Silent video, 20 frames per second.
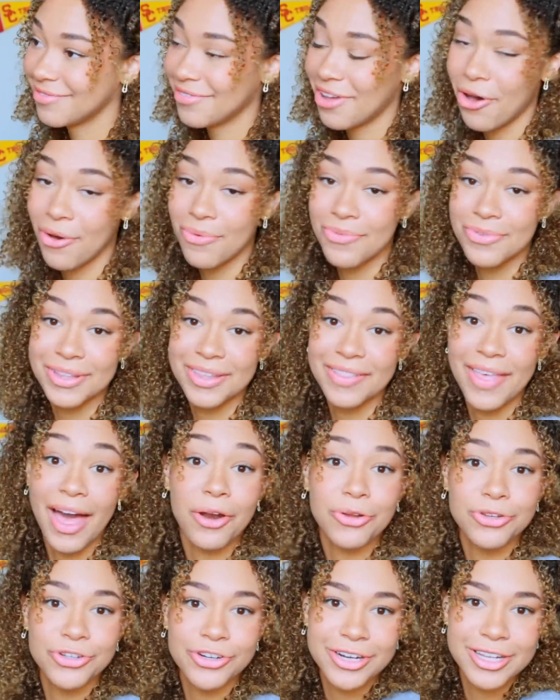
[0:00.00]
Hopefully
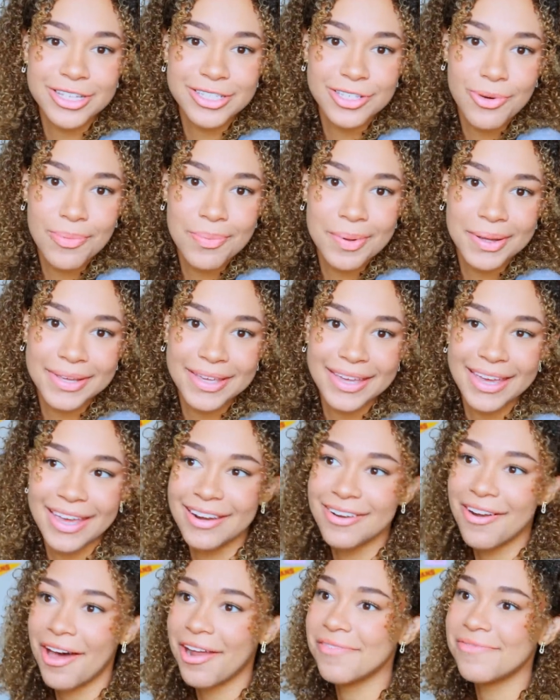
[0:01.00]
that'll turn into a booking
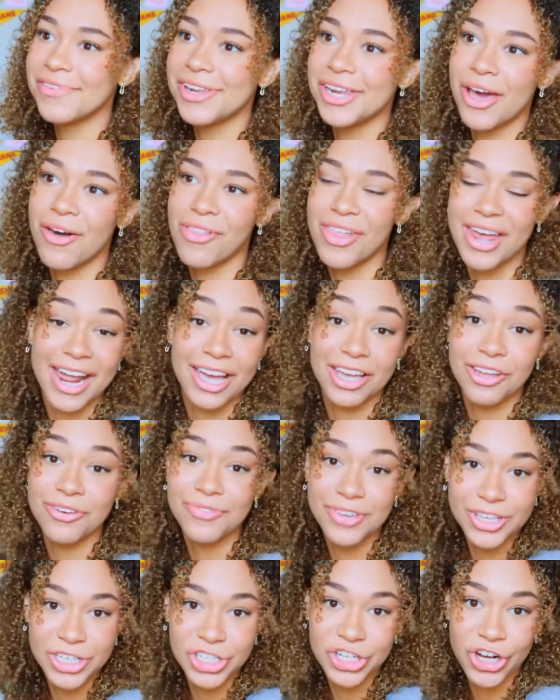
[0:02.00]
and not a video that I could
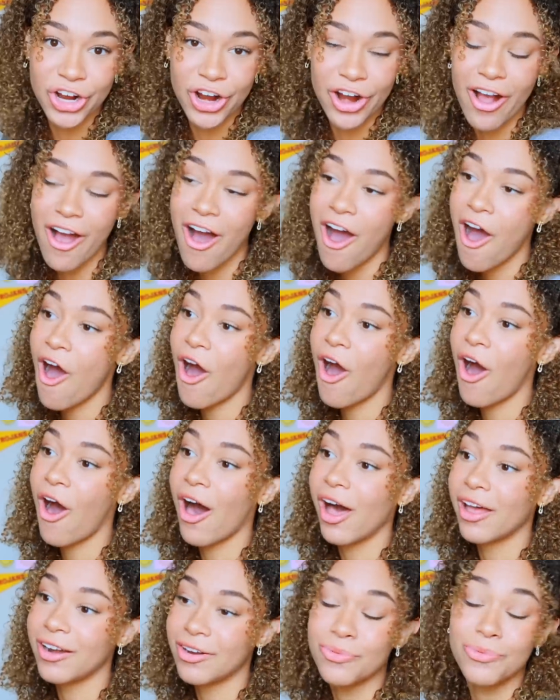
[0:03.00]
feature
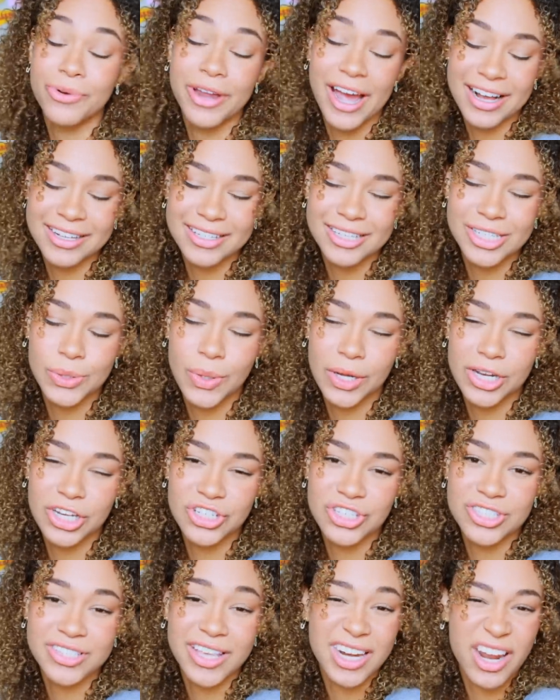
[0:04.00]
on reacting to
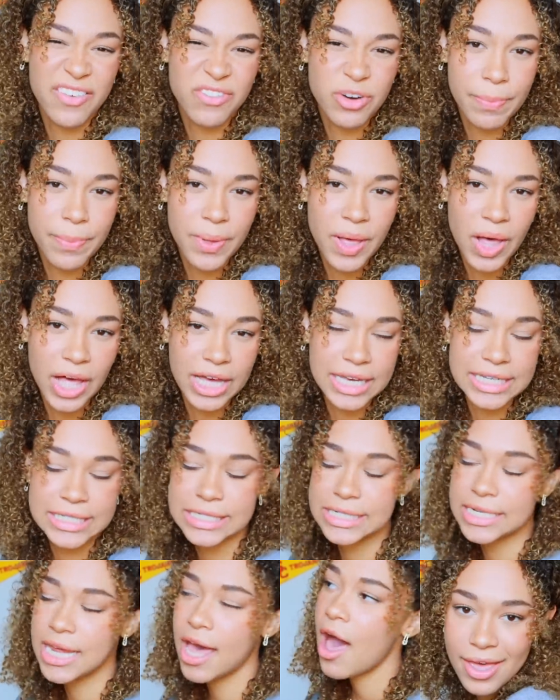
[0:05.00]
auditions I never
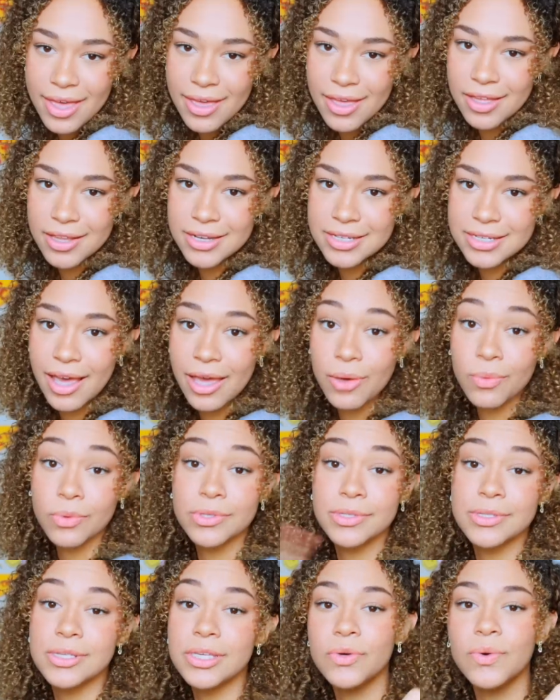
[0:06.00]
booked. And I will
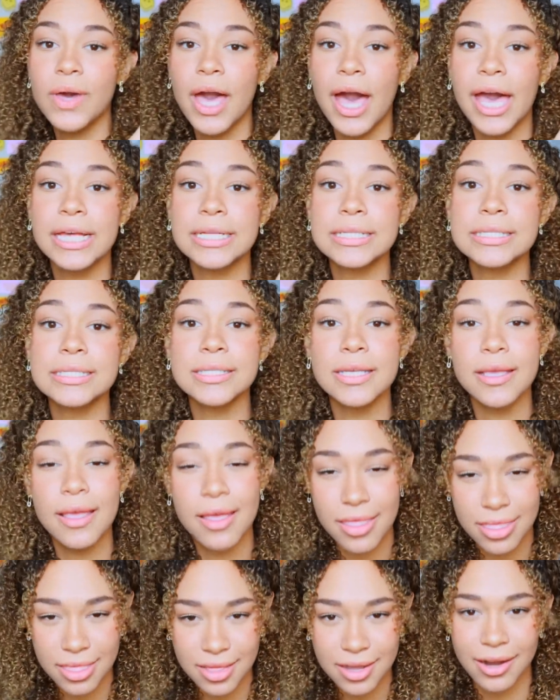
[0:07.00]
see you guys
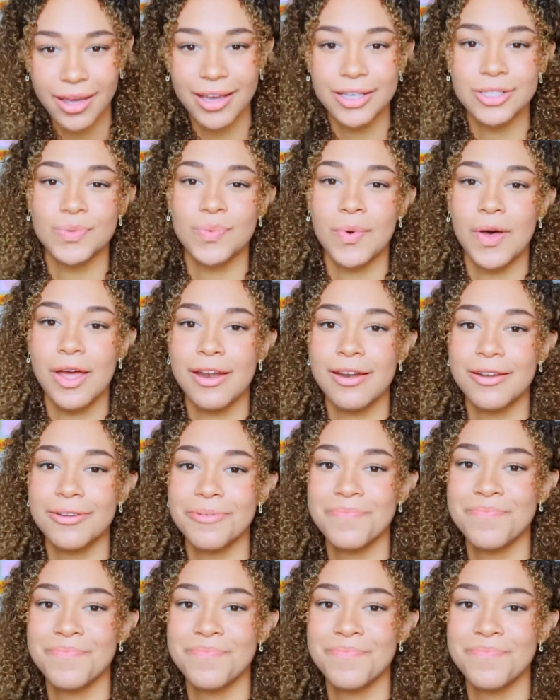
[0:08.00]
in the next one.